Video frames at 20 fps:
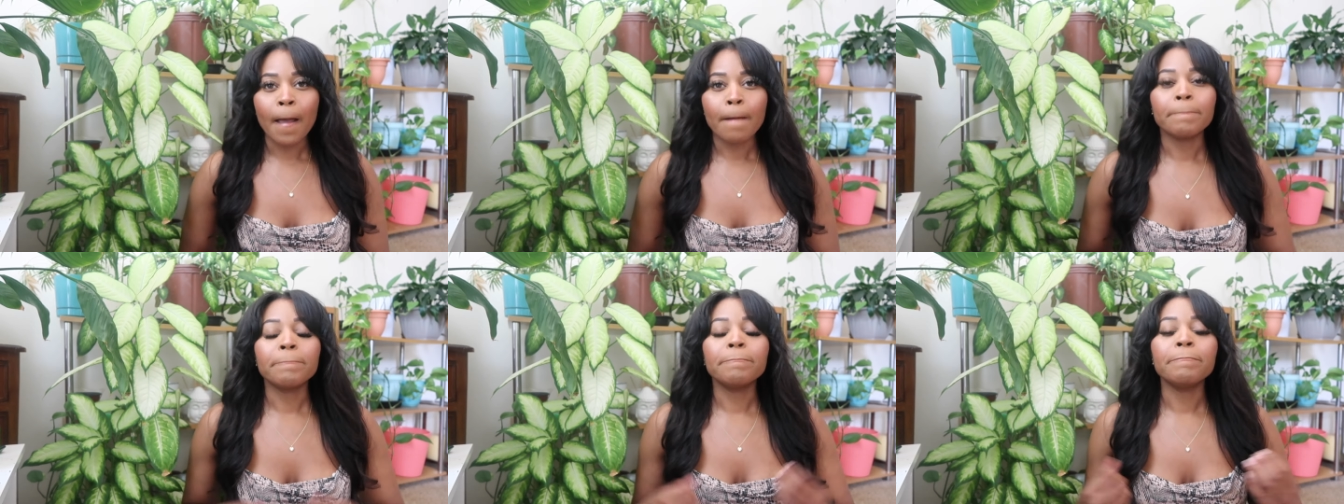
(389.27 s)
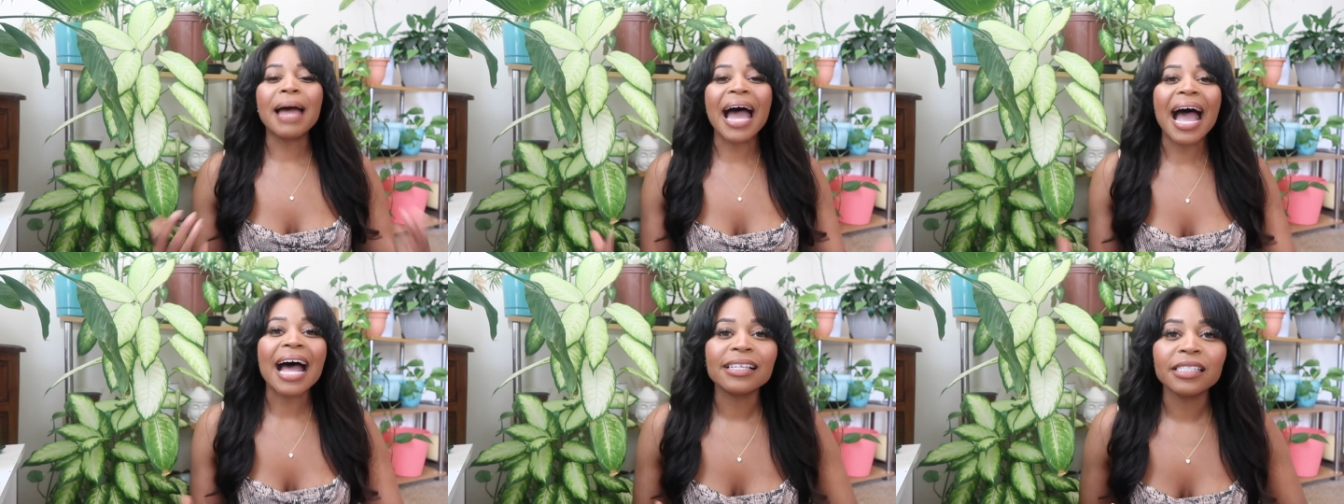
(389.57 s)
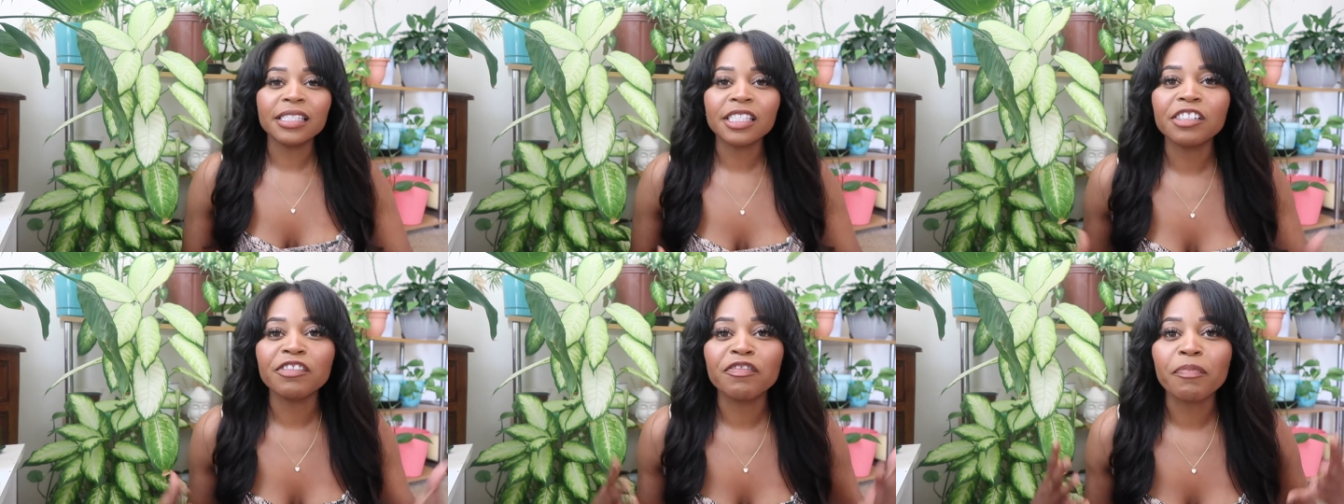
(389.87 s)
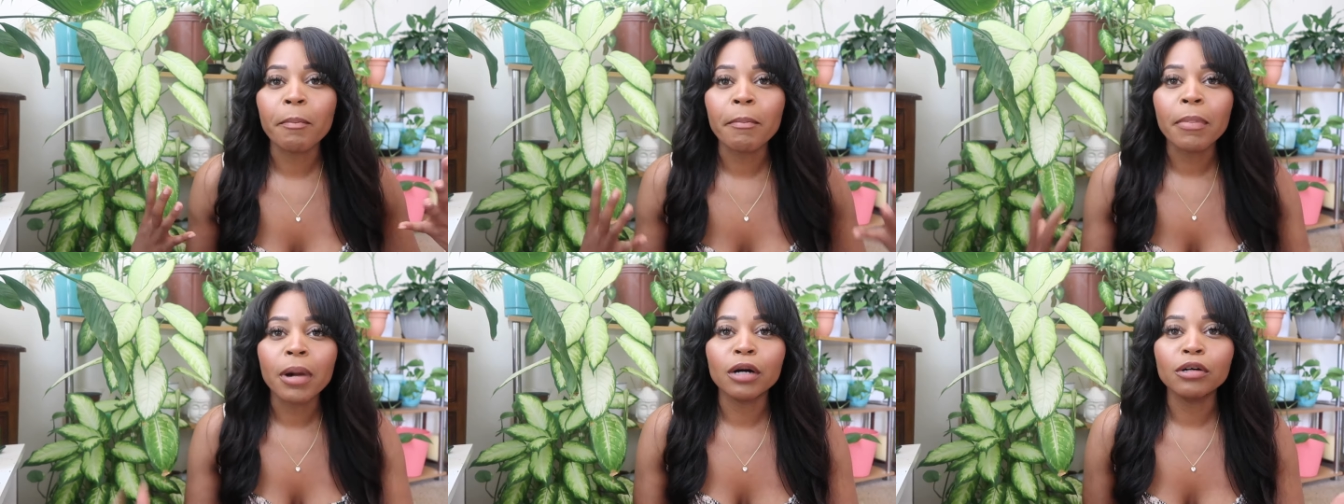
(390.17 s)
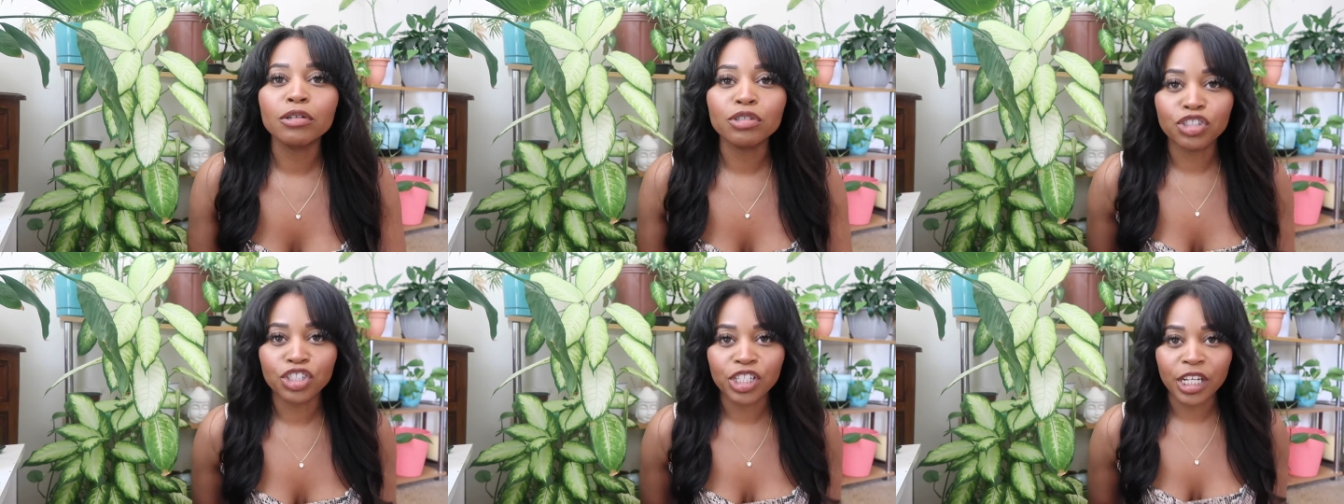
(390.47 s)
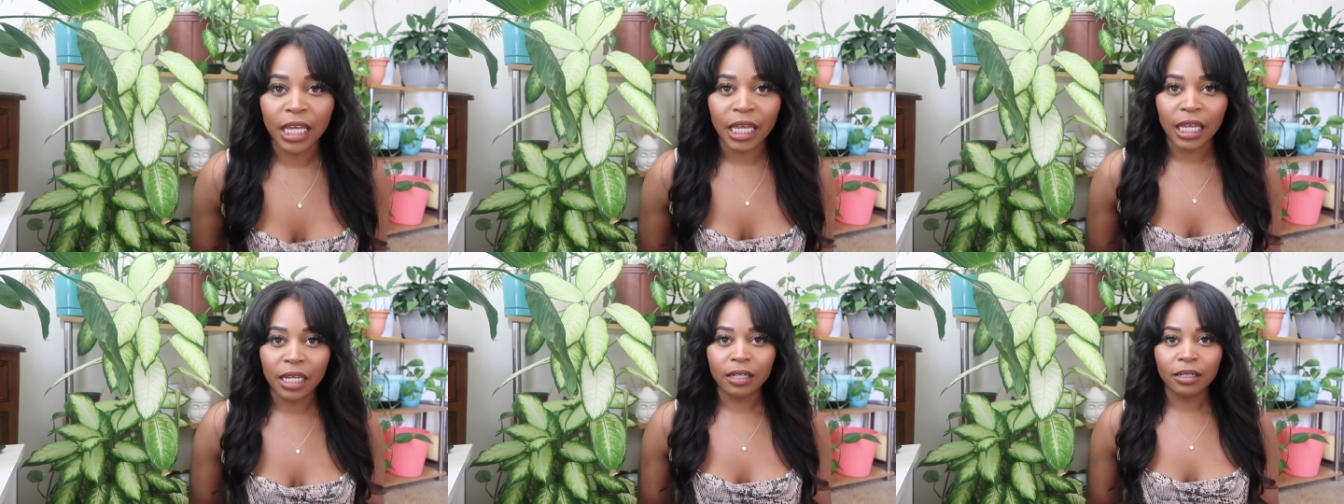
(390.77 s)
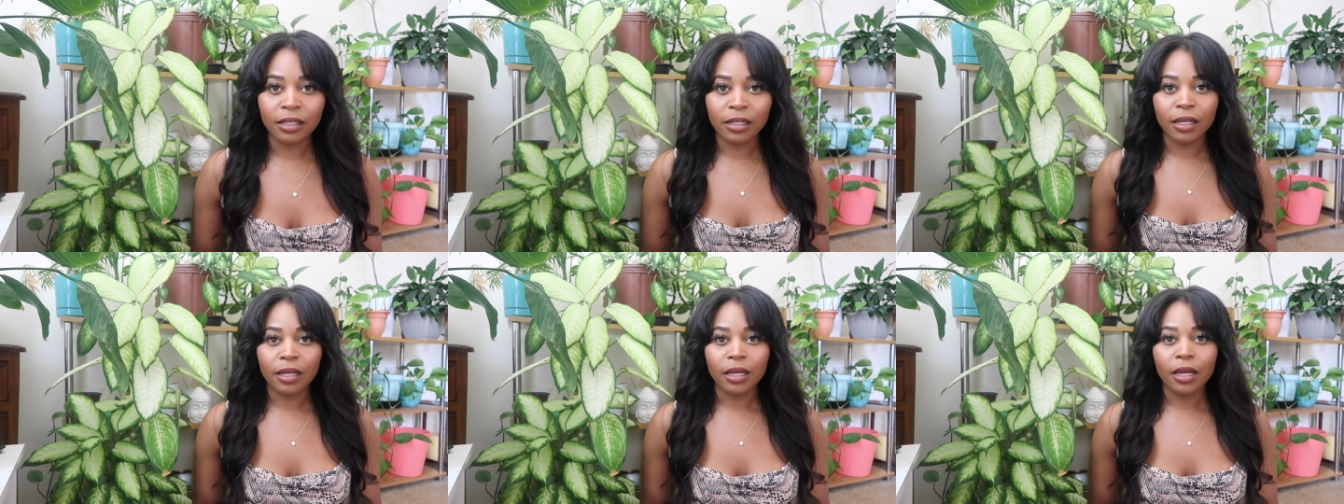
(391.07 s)
Massive
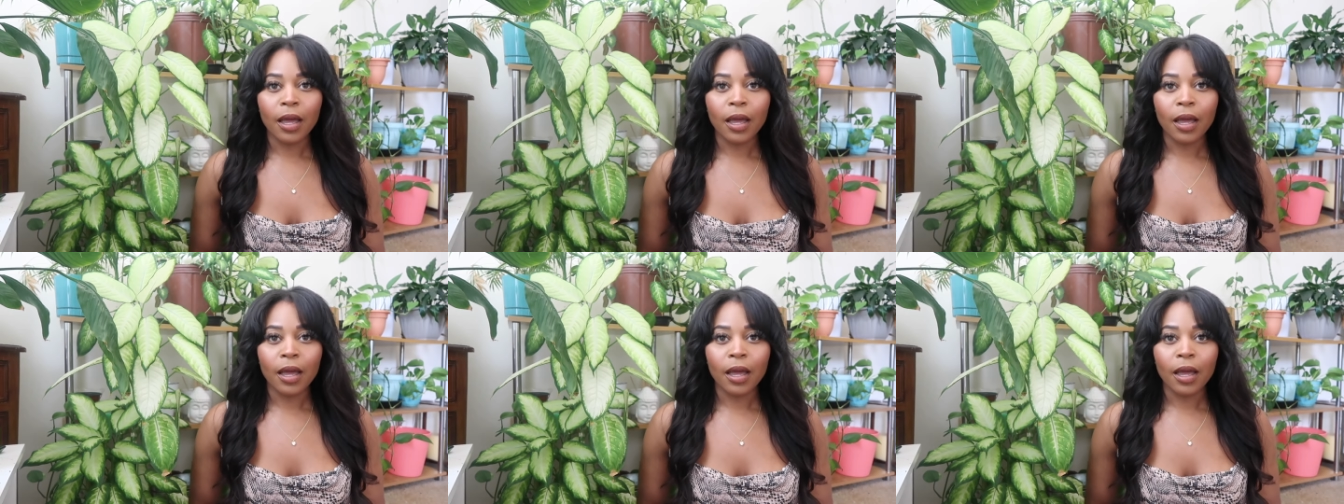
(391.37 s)
motion.